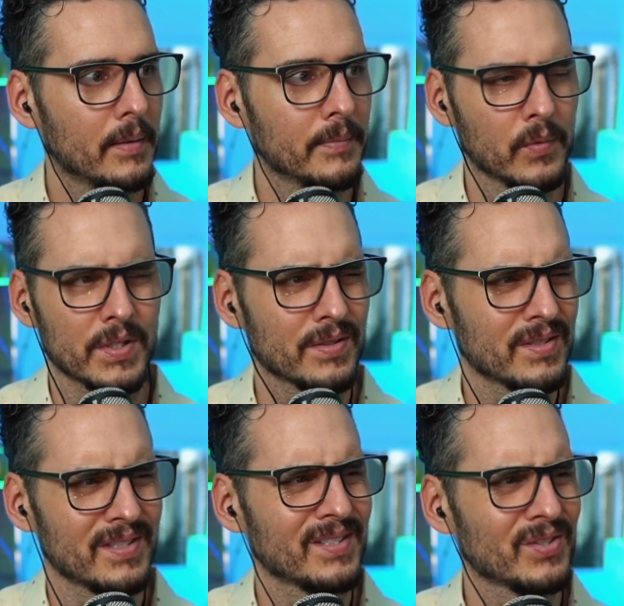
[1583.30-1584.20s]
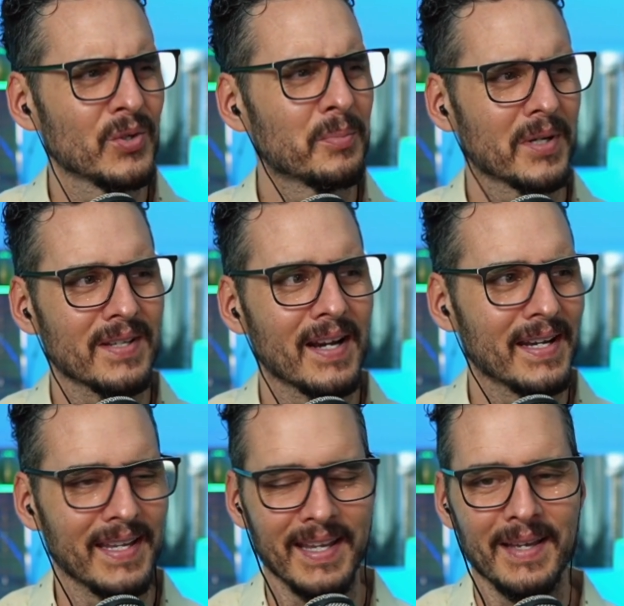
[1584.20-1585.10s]
which is super
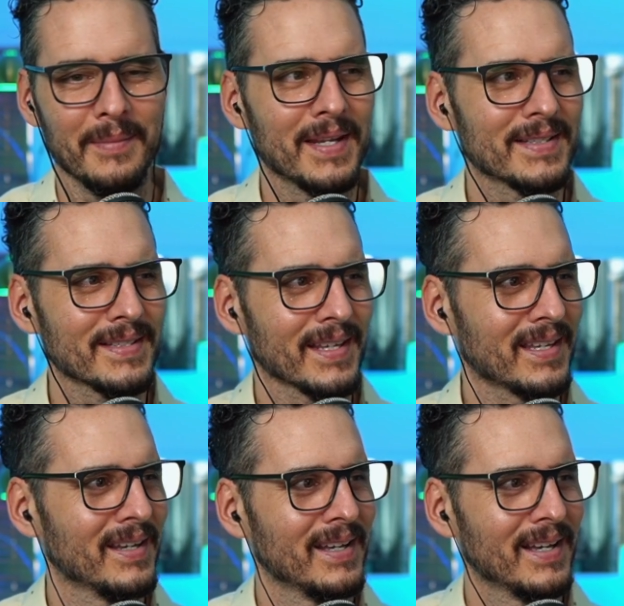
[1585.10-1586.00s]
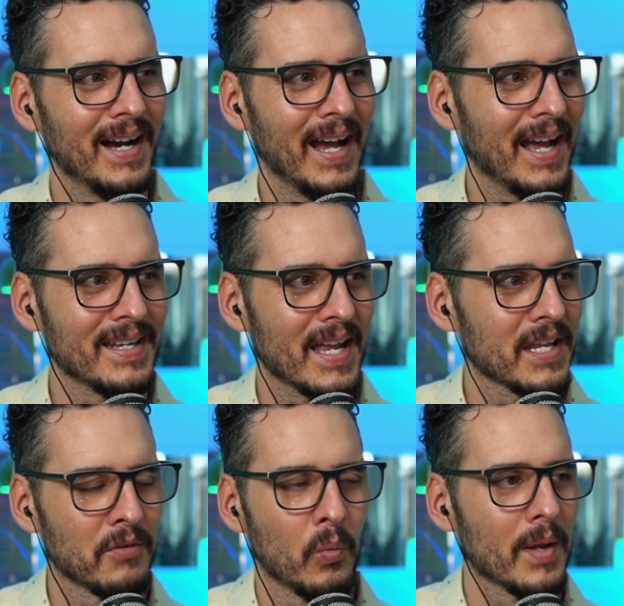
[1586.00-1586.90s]
tiny. I mean, it's like not
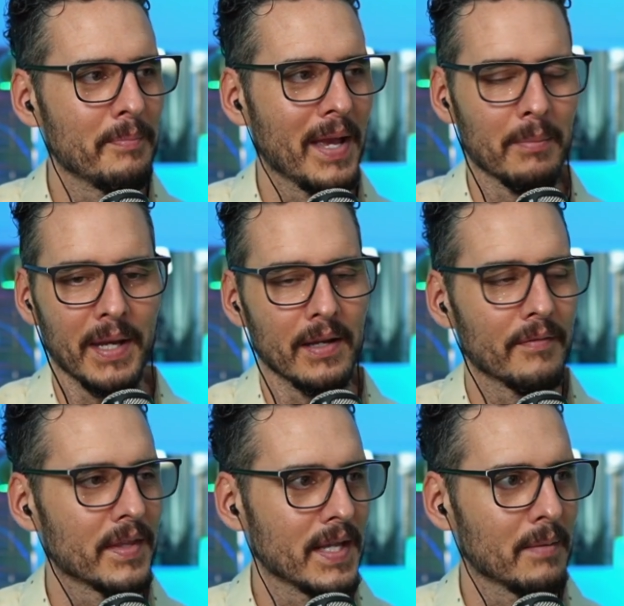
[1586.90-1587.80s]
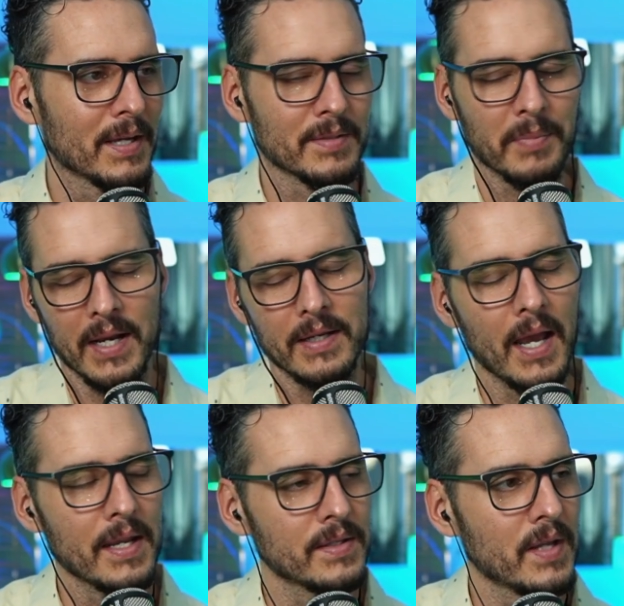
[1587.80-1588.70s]
even 1 megabyte of the database, but
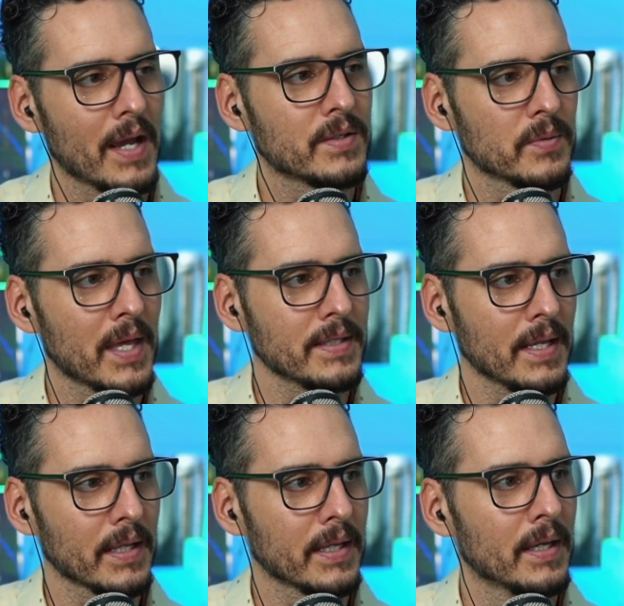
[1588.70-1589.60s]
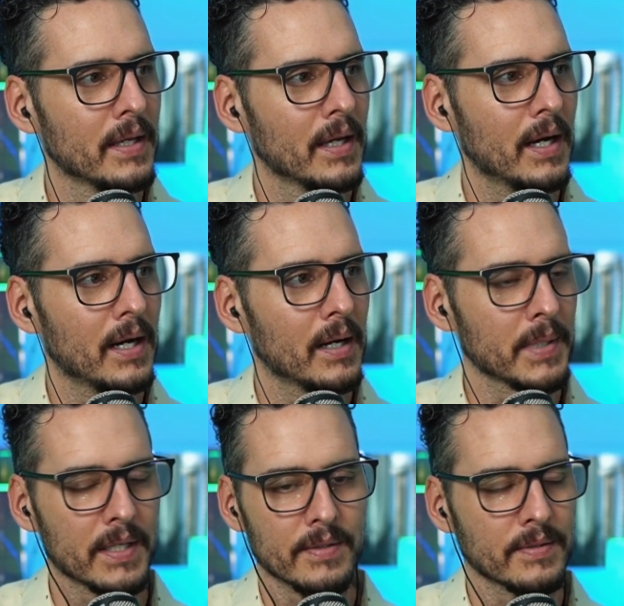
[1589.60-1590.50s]
I do that daily.
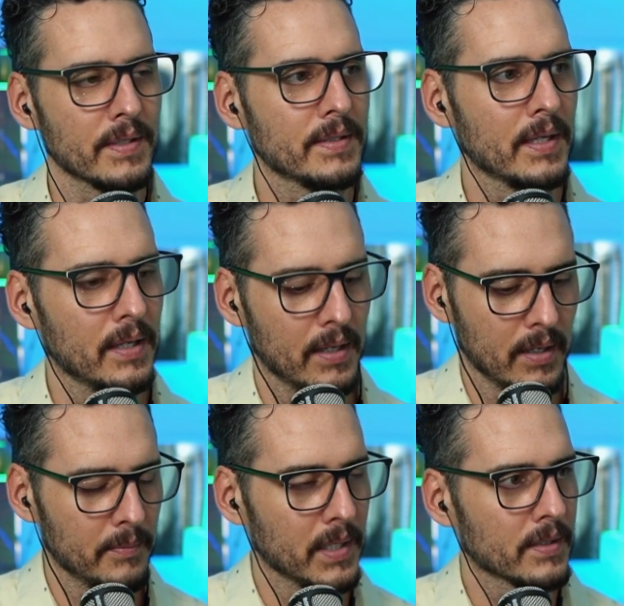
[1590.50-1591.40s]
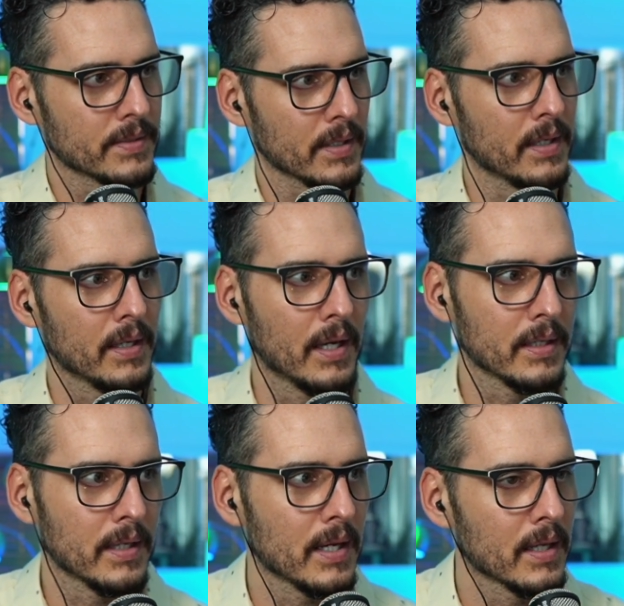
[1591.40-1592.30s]
Because it's easy and because I
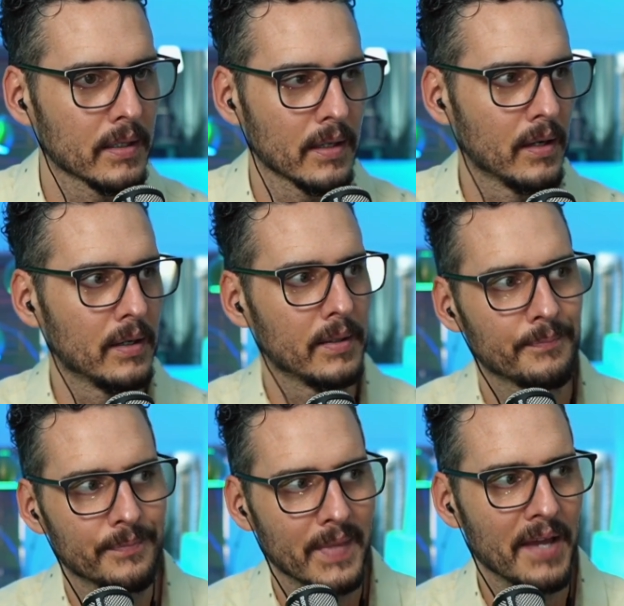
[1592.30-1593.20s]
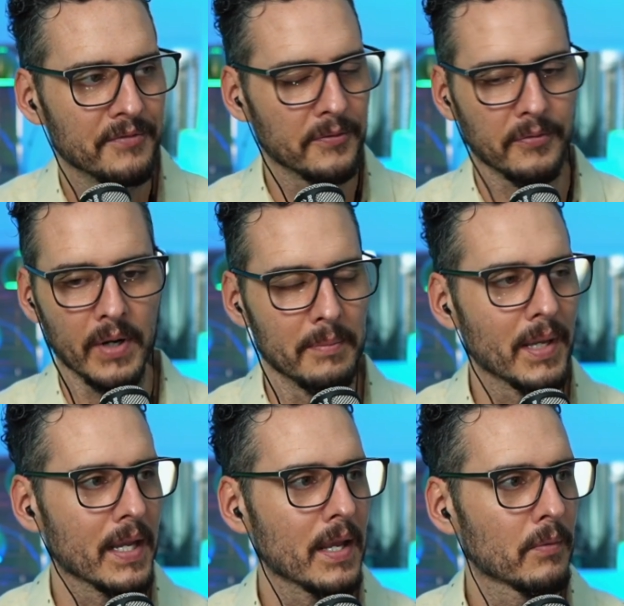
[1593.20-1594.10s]
get it, not for free, but
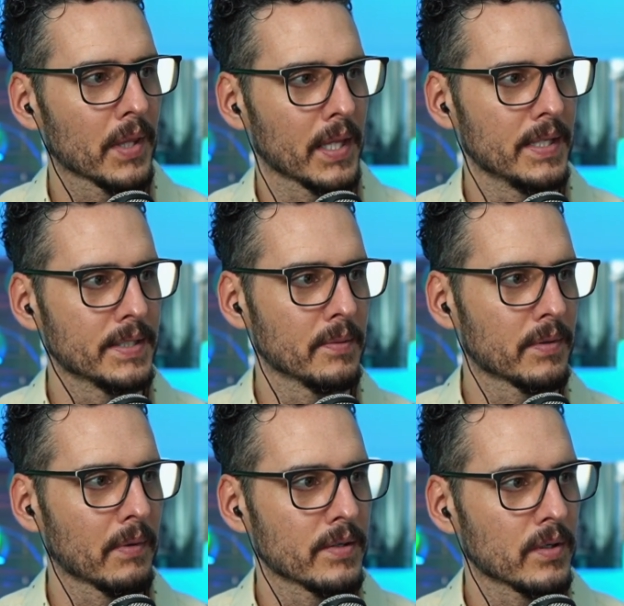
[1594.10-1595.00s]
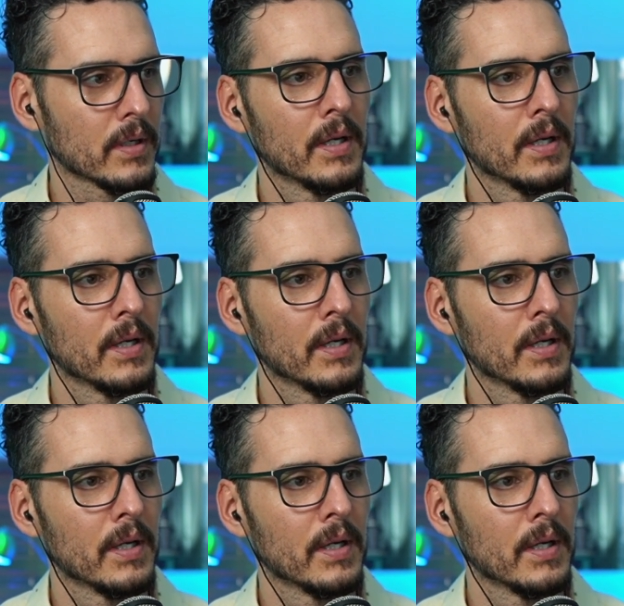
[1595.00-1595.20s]
I get it really easy with Rancher.